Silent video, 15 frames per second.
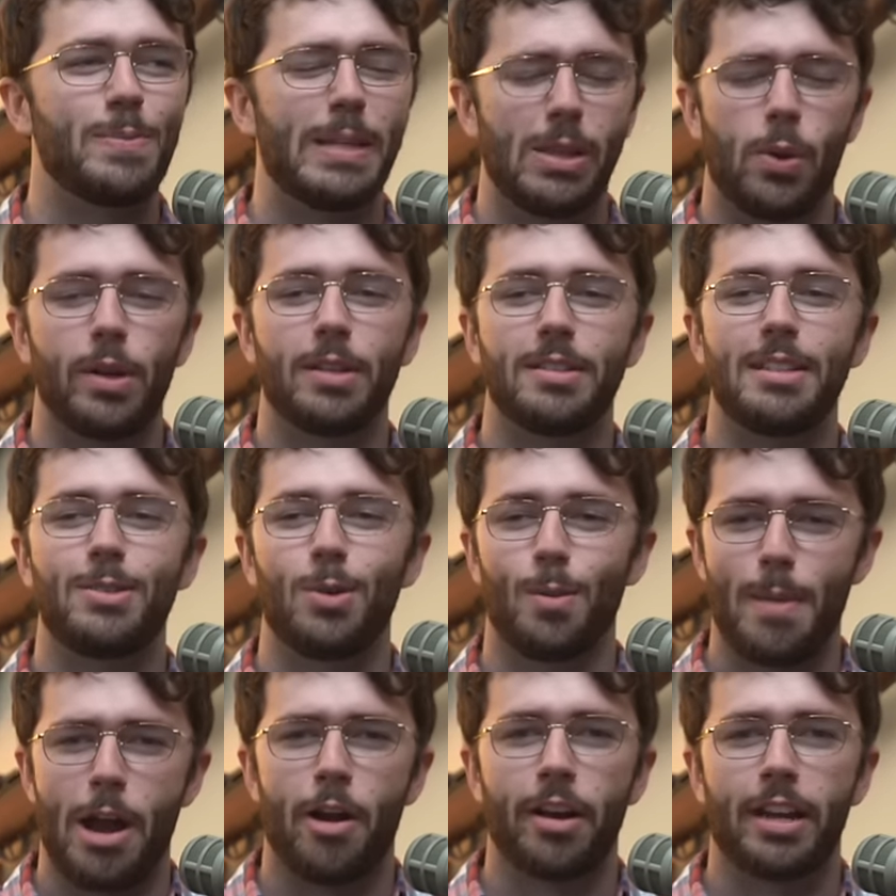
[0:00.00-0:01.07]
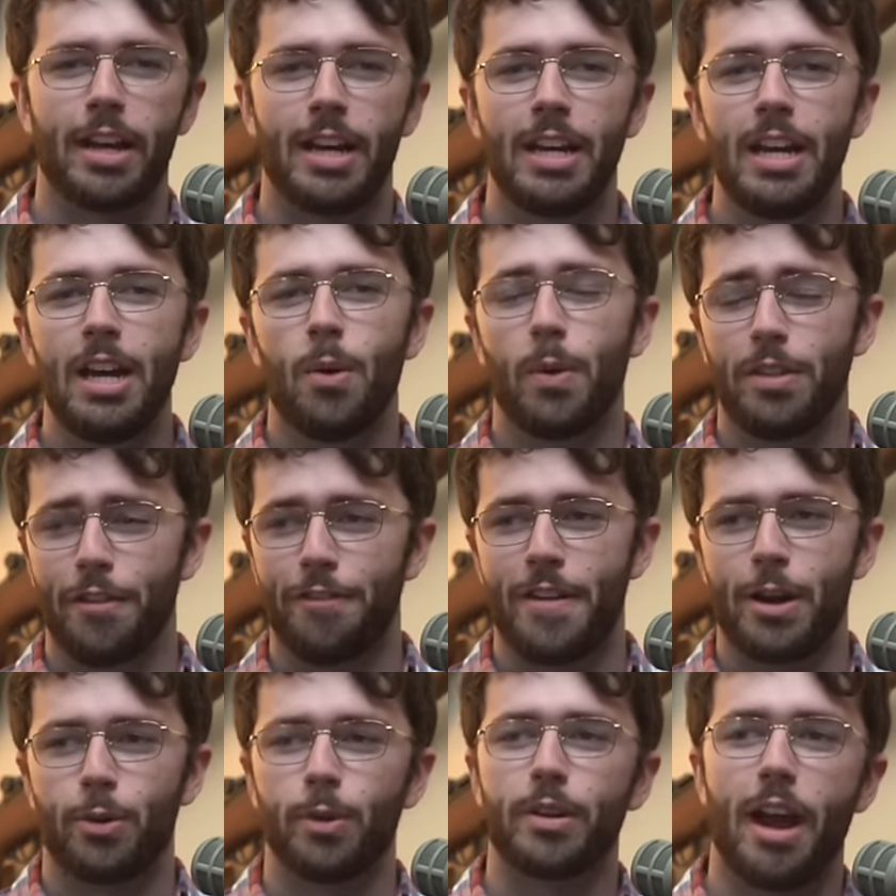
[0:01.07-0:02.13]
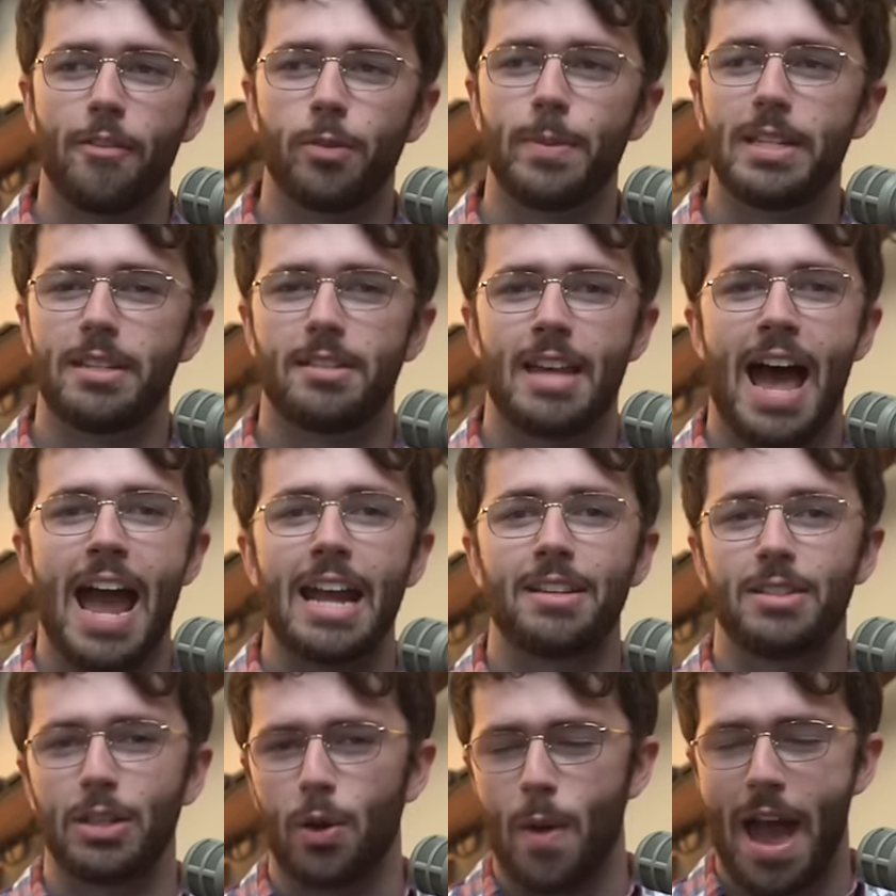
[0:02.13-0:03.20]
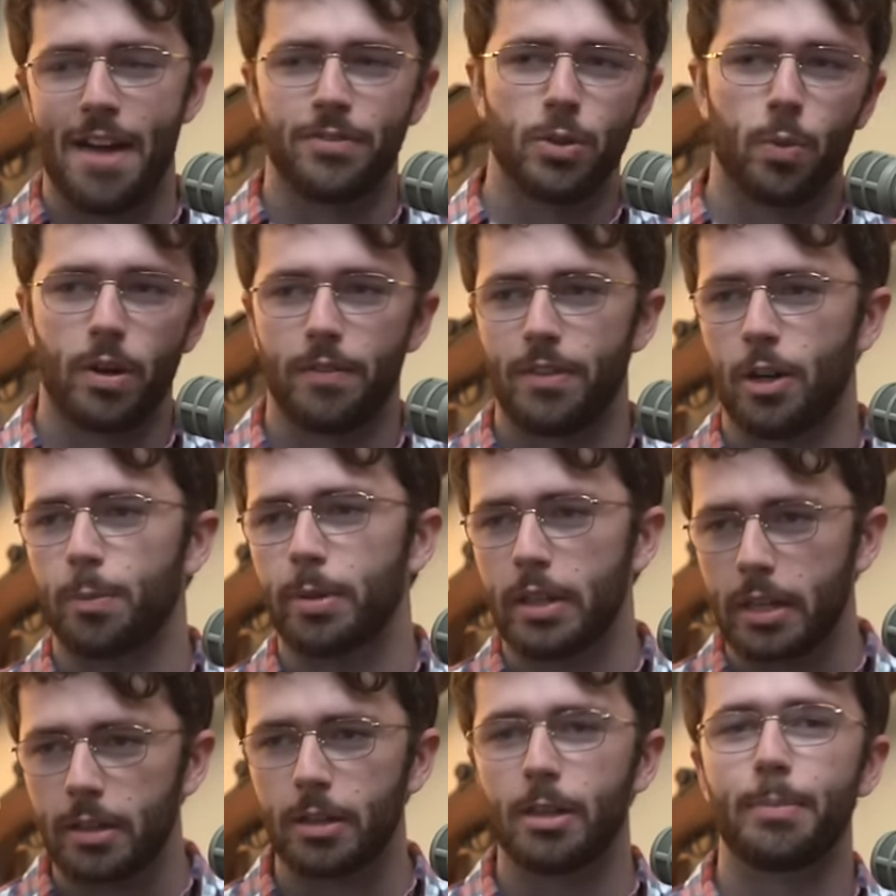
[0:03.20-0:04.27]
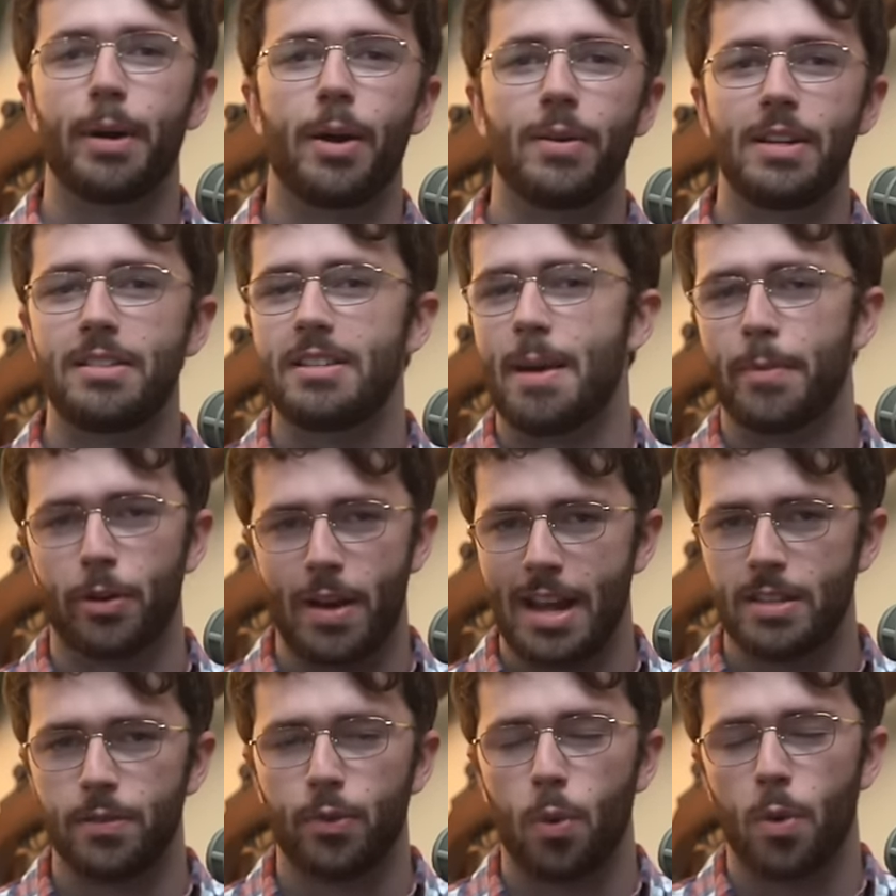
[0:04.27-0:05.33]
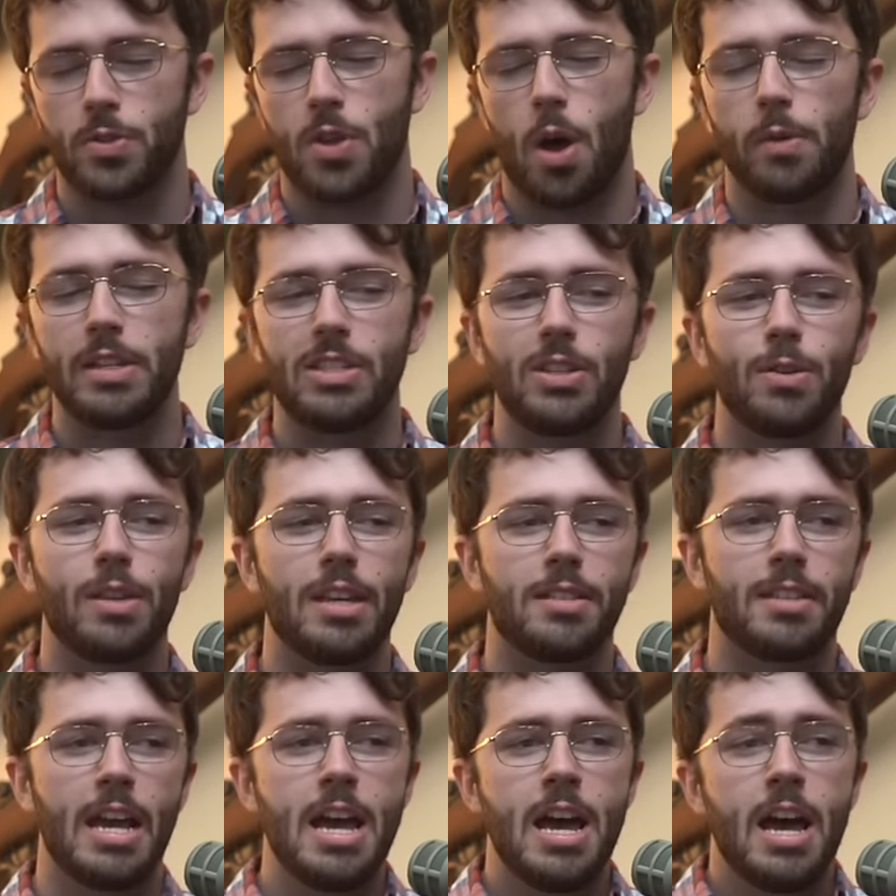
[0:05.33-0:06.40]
and loyalty to America when the federal government decides to go after one of their political opponents. Democrats, of course, always do this.